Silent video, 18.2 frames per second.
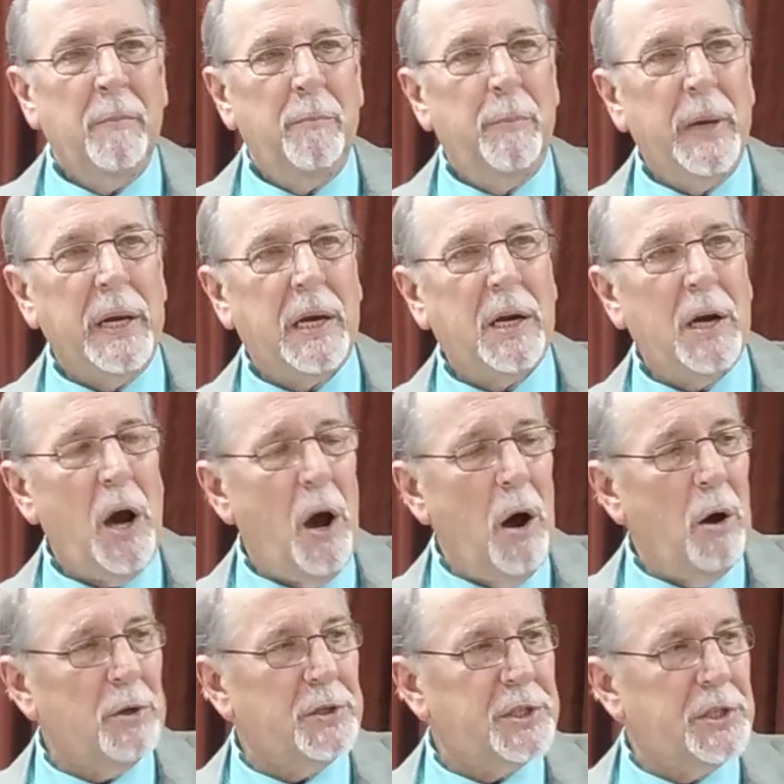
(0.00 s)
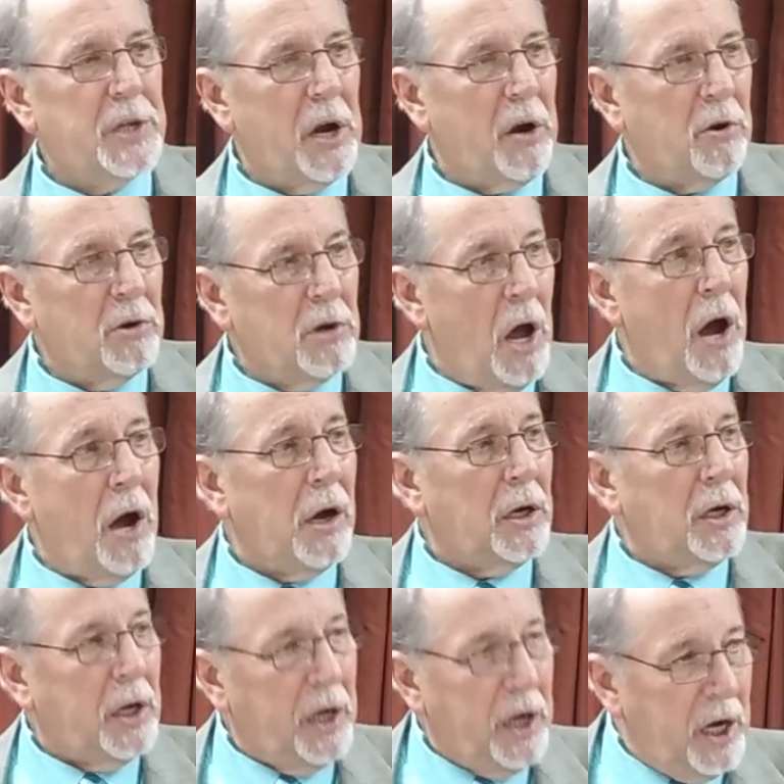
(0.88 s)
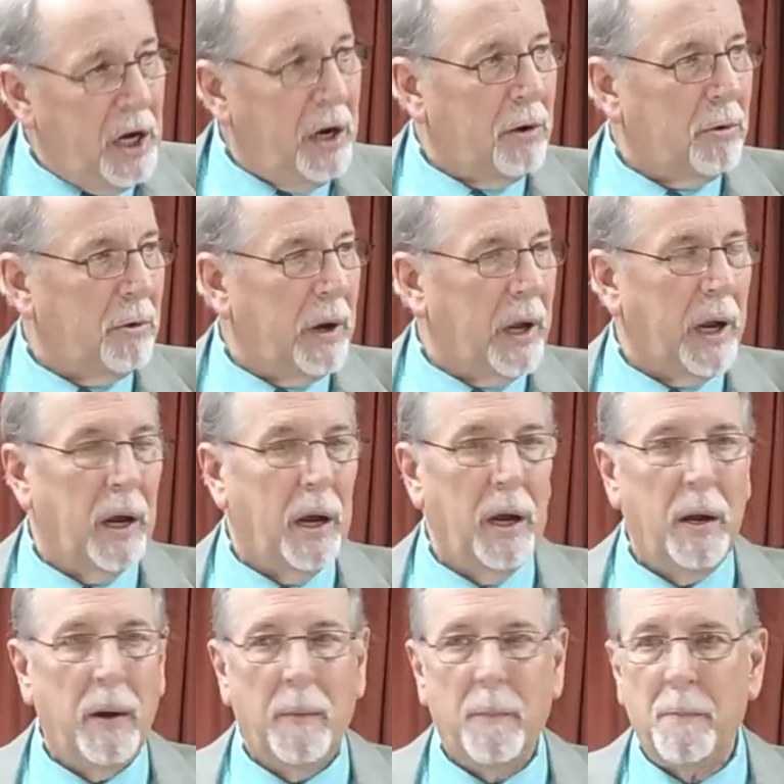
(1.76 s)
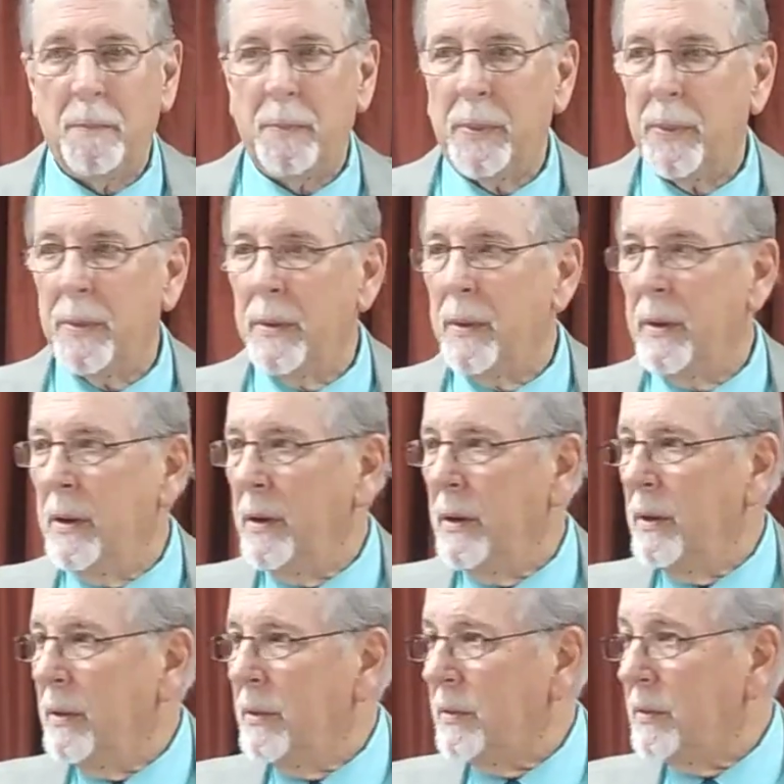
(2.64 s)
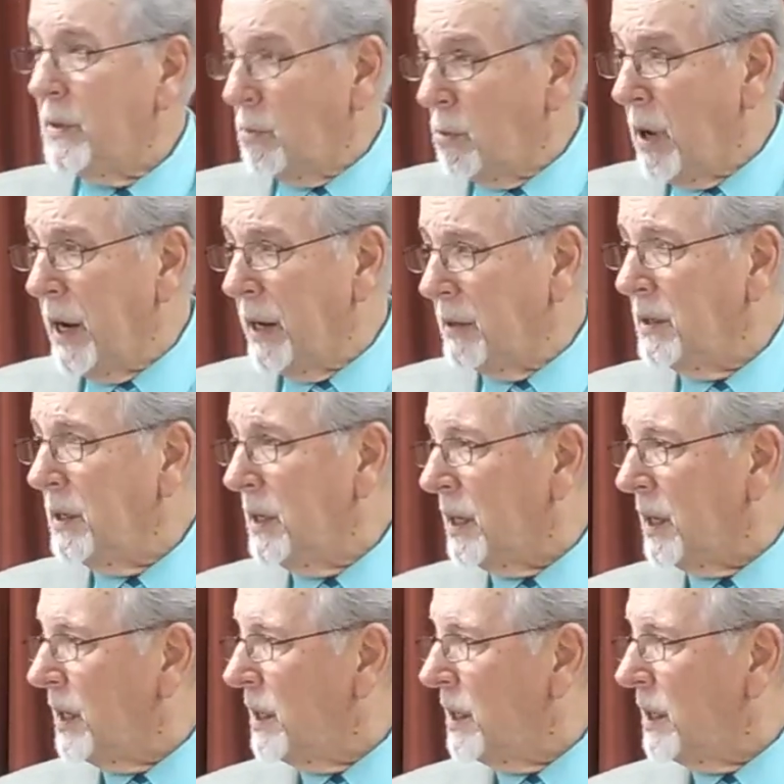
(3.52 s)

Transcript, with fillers: because they're not hearing the right thing.